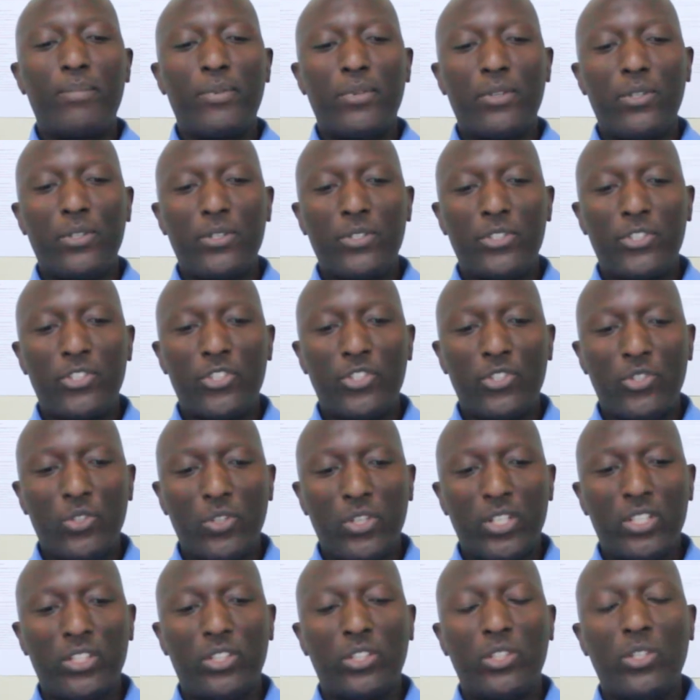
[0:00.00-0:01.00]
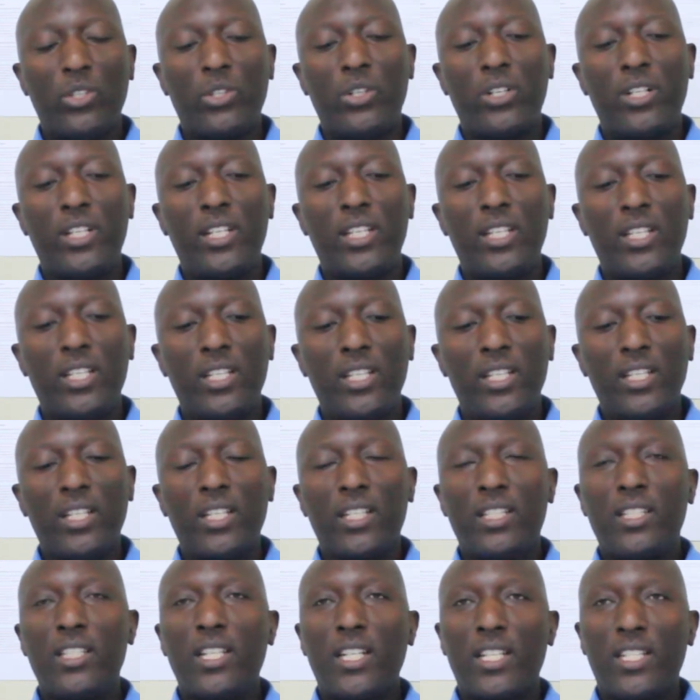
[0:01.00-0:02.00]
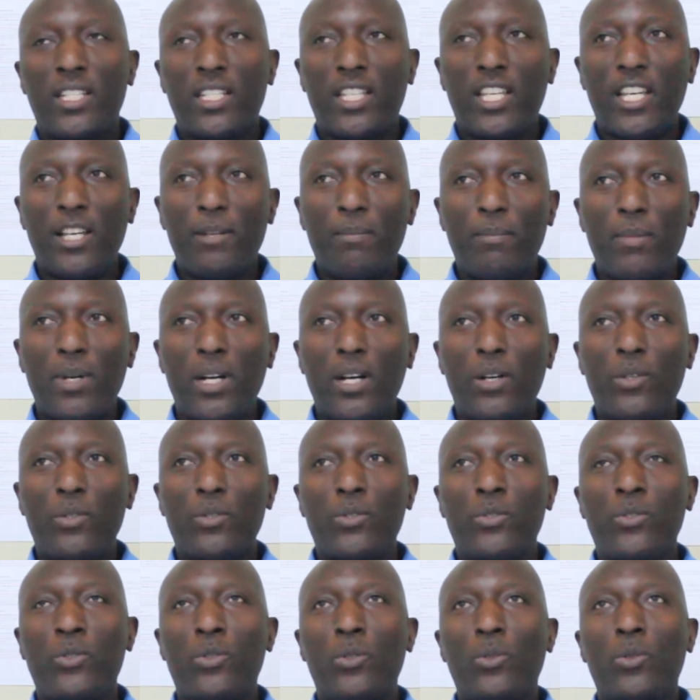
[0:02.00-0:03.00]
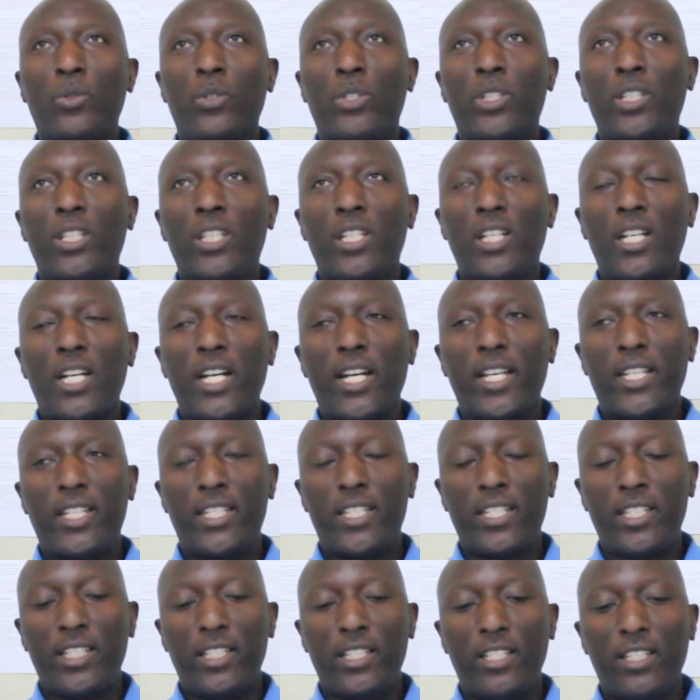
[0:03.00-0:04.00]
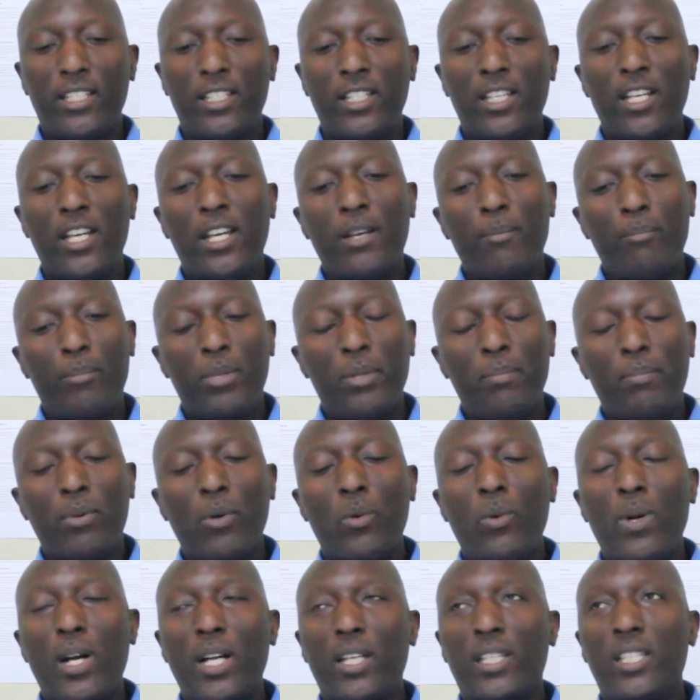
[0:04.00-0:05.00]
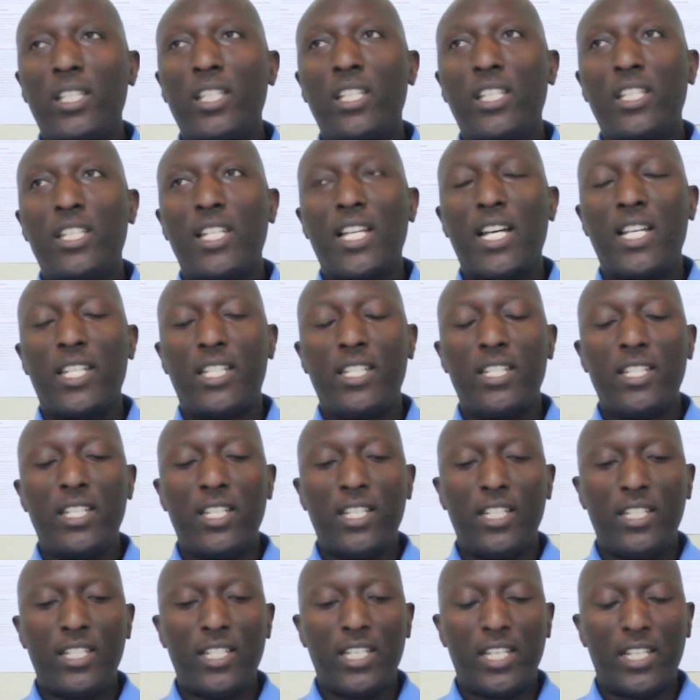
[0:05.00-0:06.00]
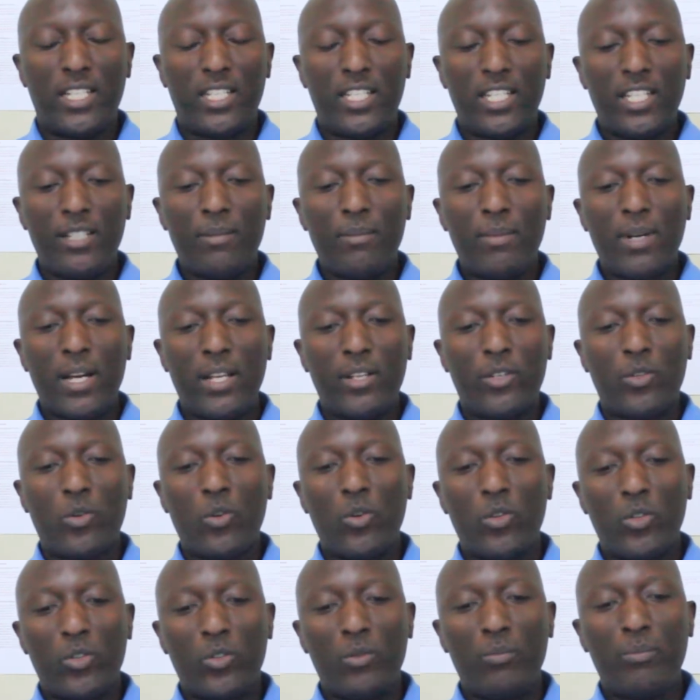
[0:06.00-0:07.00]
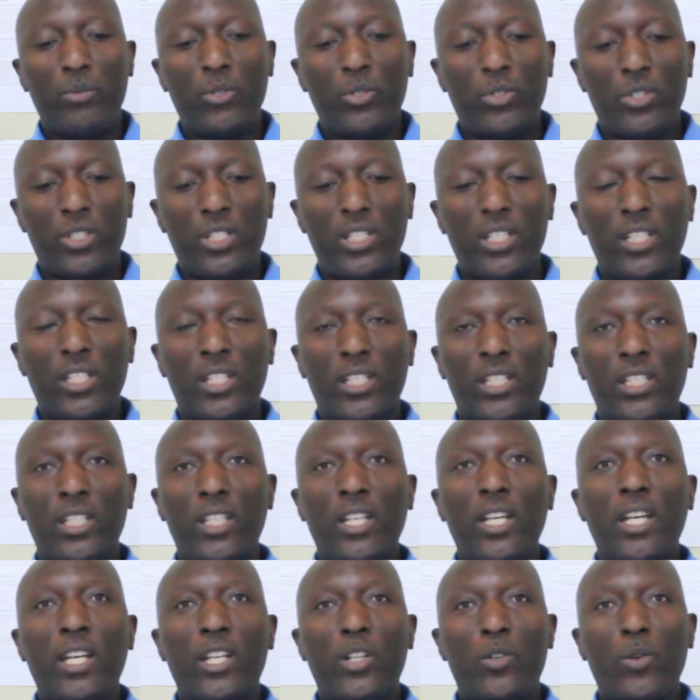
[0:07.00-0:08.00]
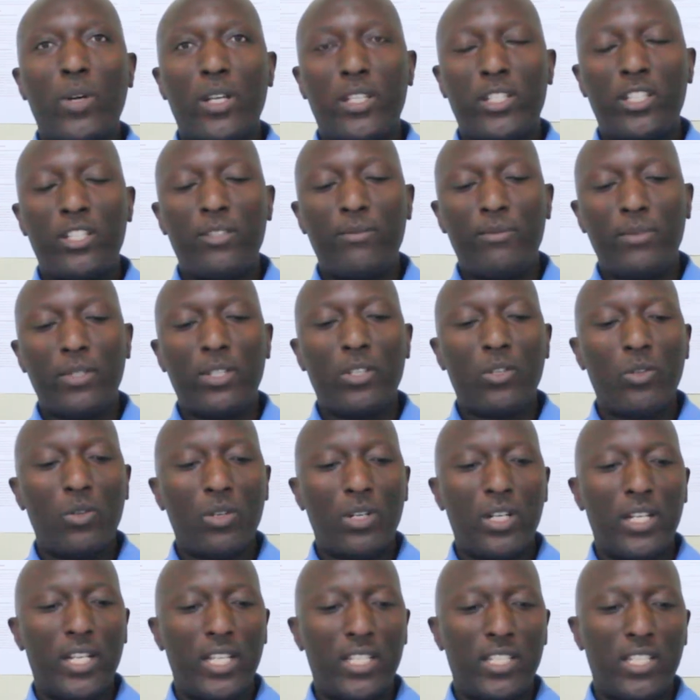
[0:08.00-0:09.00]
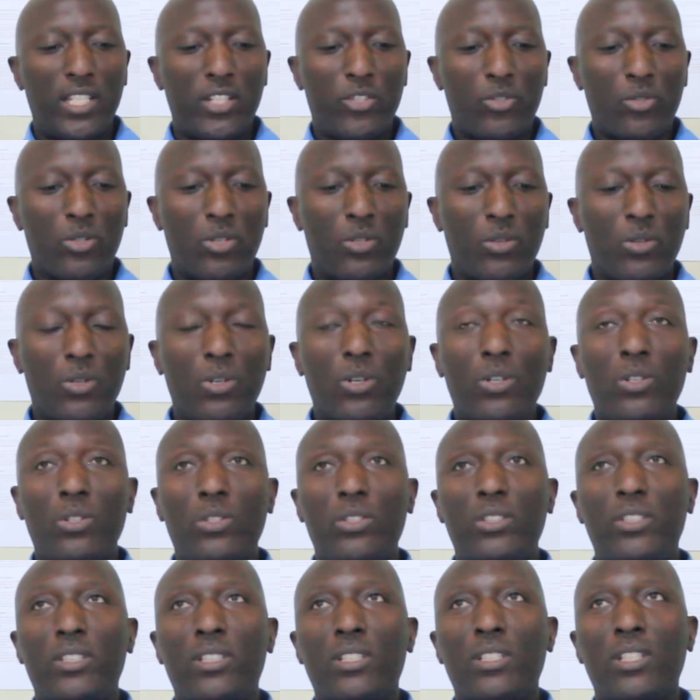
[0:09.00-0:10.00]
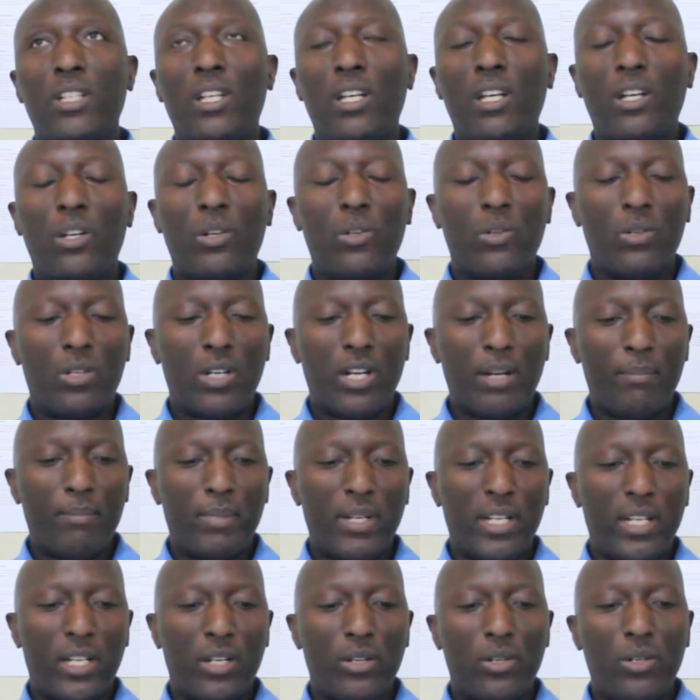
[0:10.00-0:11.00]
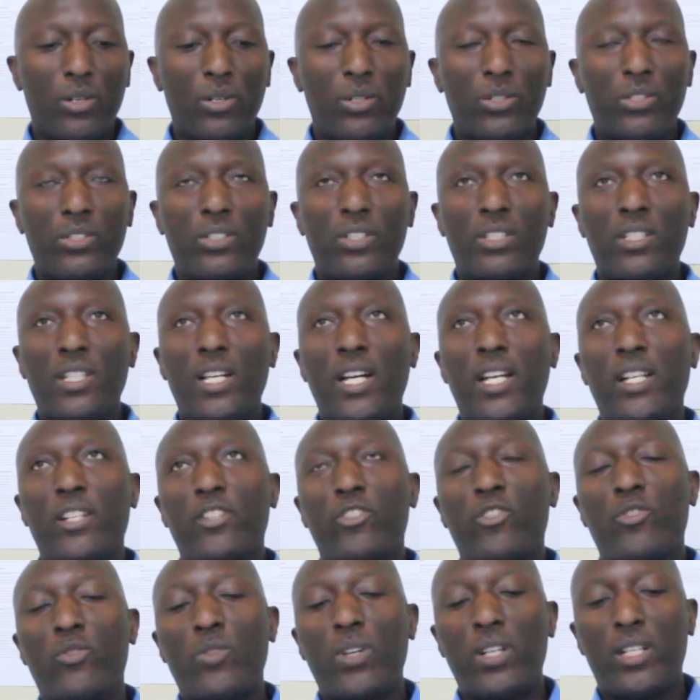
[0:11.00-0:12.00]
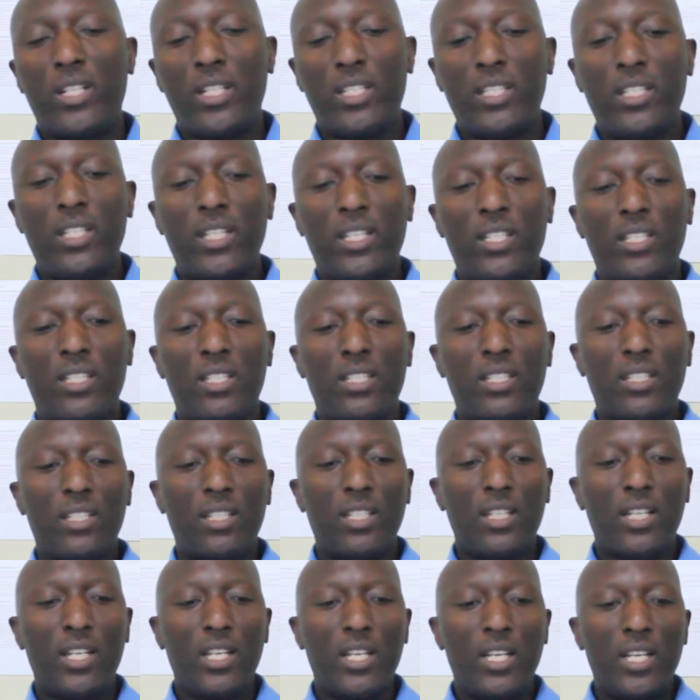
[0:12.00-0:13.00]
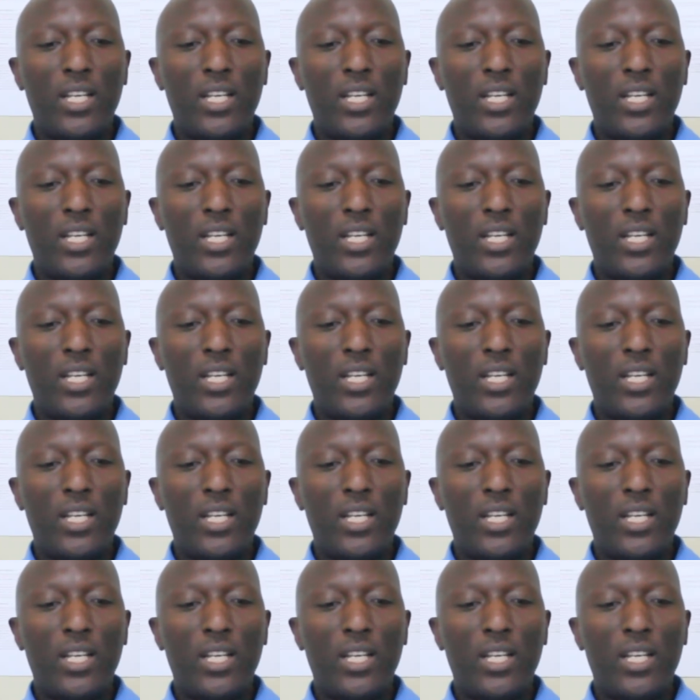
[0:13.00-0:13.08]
approach or a theory that came out looking at people working in a team and contributing to achieving organizational goals or company goals and strategies.